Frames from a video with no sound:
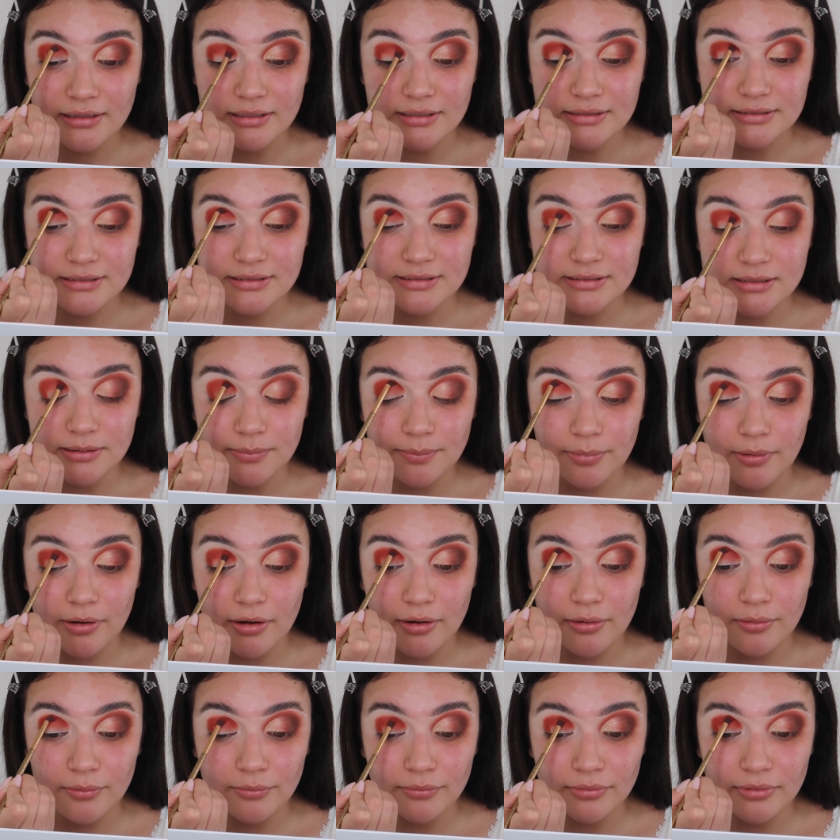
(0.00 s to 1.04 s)
this is the
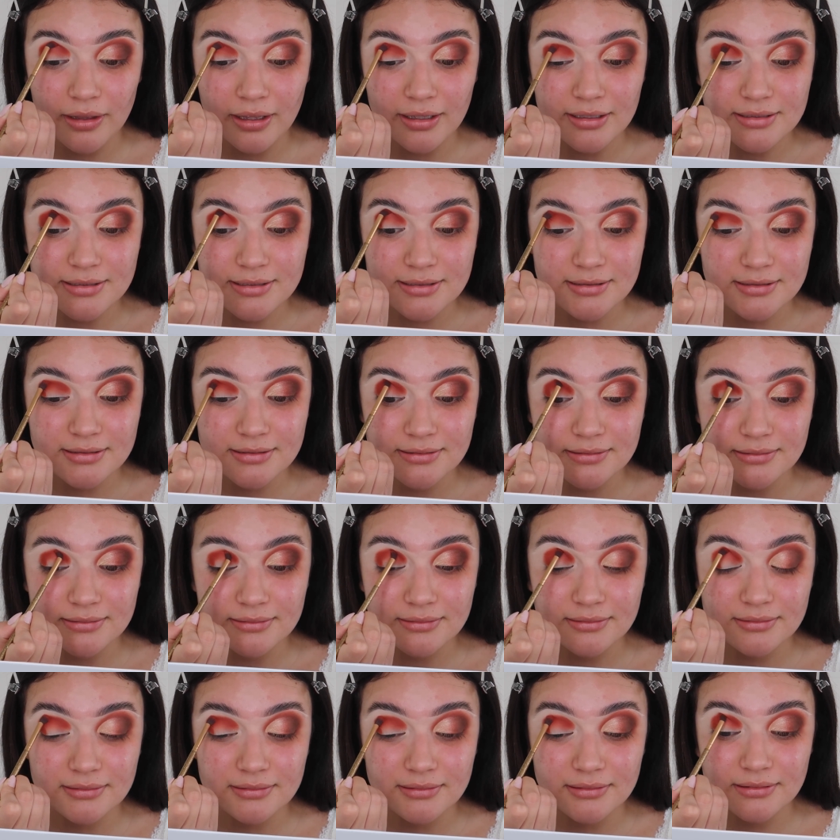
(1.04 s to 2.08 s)
part
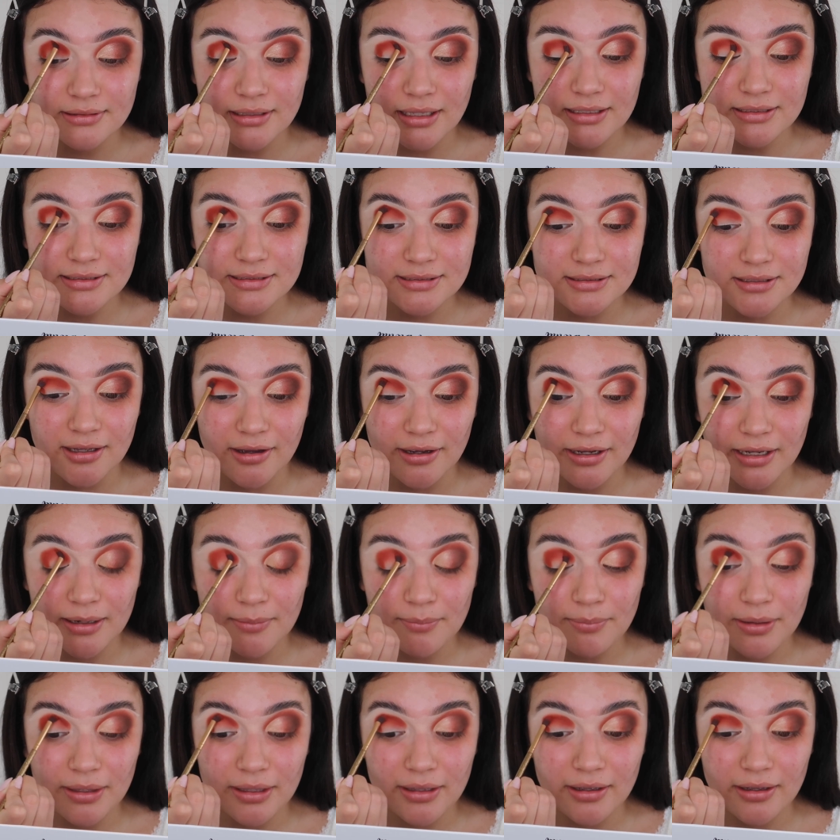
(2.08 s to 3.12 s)
that's not gonna
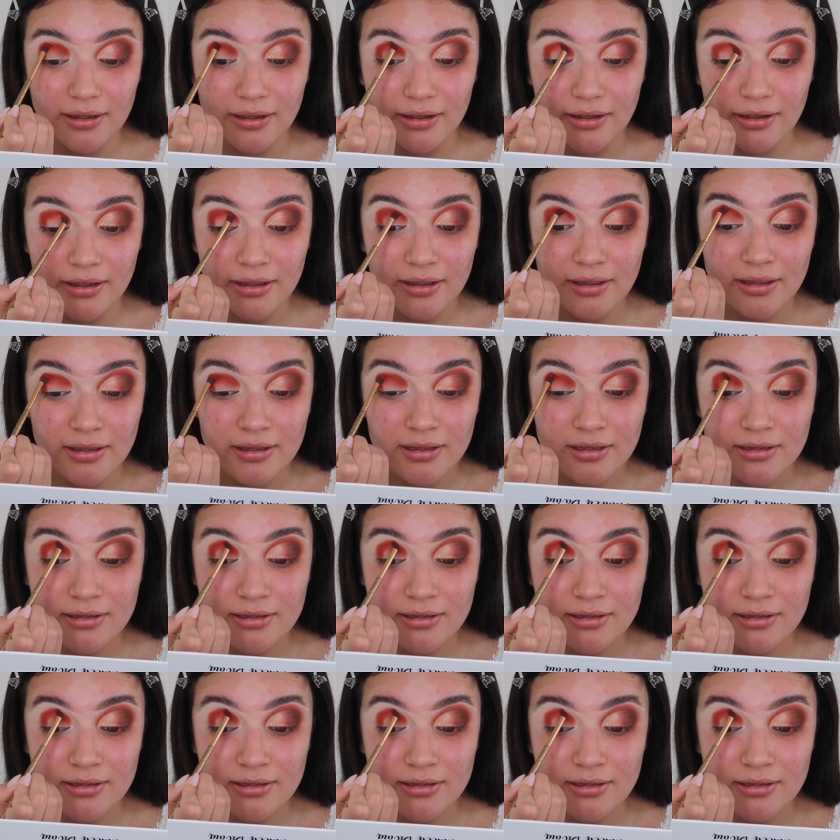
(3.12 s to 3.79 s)
be cut,